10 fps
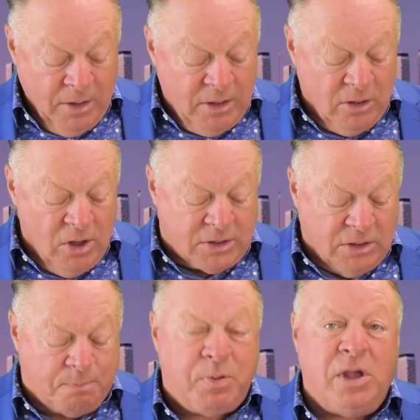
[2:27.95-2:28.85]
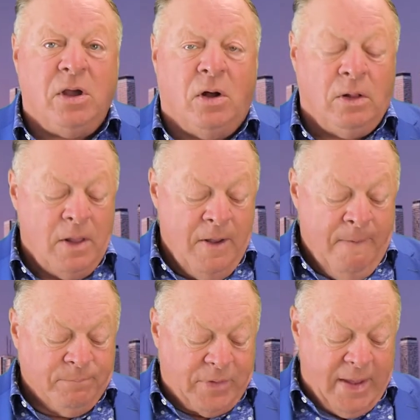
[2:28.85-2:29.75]
You look at Peel,
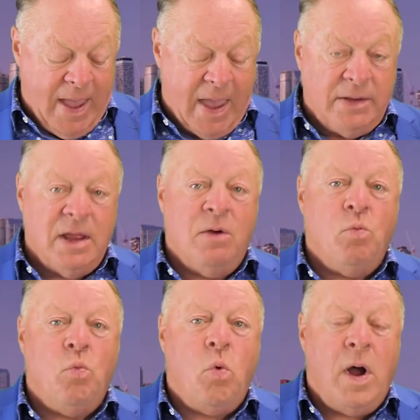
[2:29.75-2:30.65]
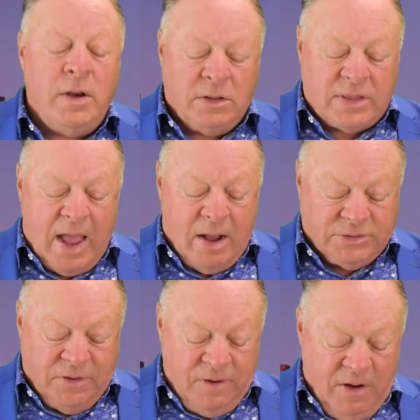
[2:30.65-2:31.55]
they had
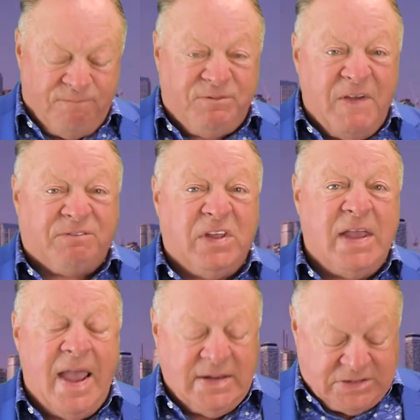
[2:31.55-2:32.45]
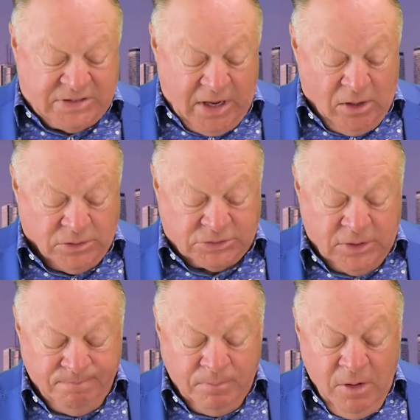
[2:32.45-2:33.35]
1,058
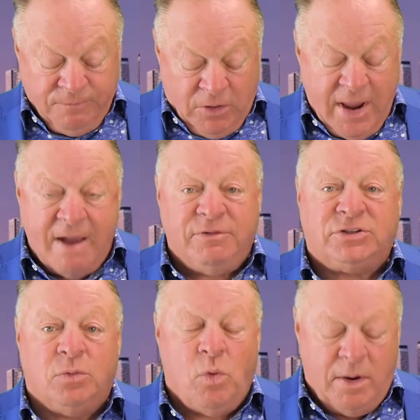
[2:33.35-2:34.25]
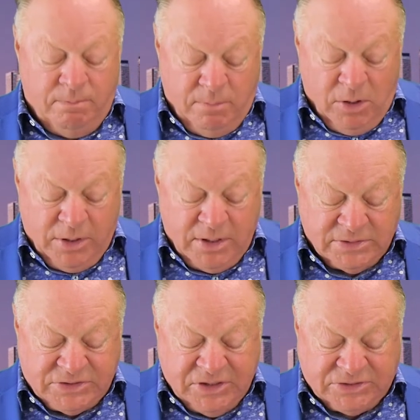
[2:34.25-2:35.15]
sales for an average of
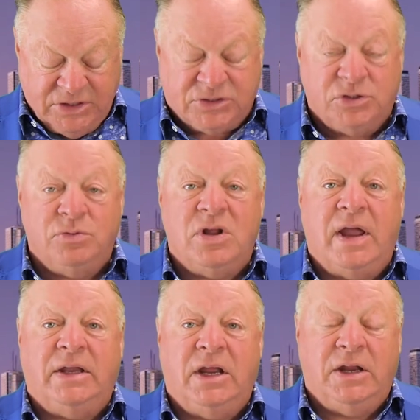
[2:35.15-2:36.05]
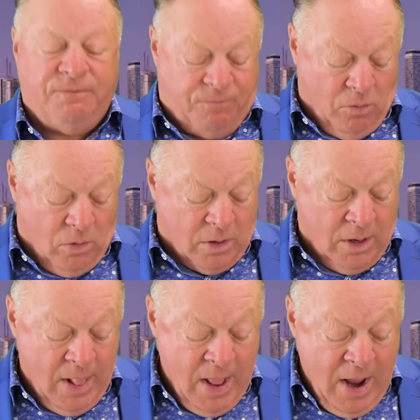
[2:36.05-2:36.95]
1,062,984.
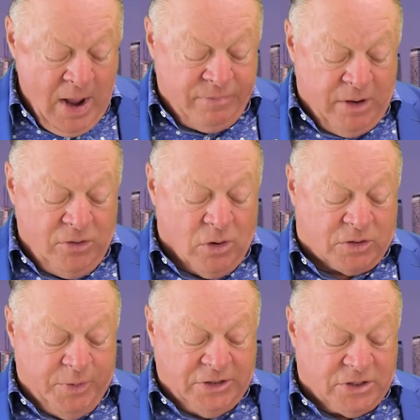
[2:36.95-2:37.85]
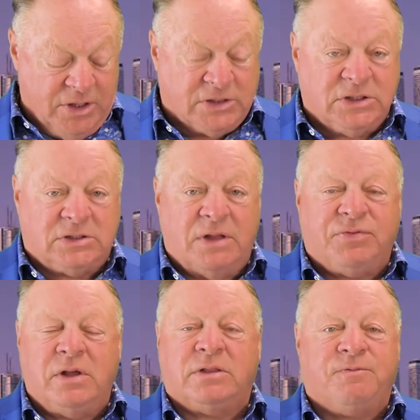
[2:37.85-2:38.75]
And then York Region, this is, I
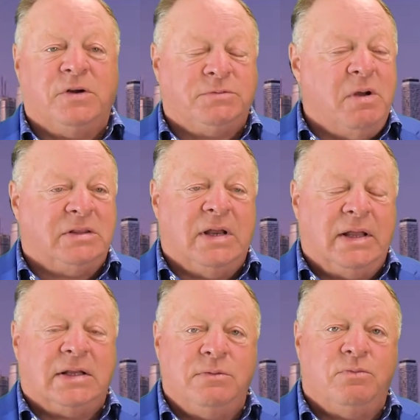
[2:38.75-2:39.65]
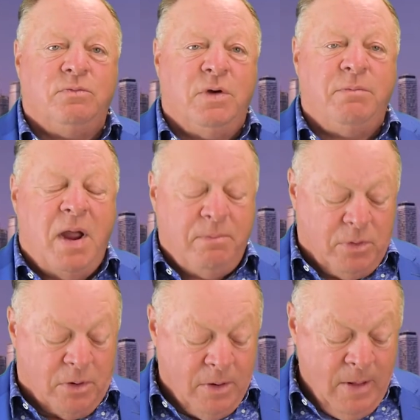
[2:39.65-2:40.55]
think, the first month that I can
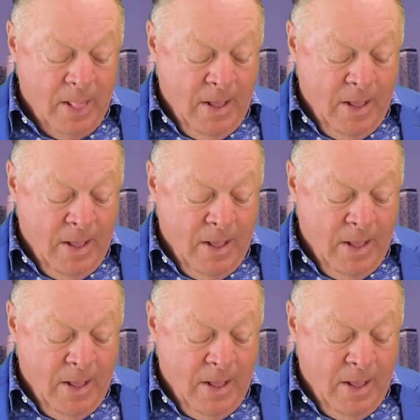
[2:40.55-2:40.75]
remember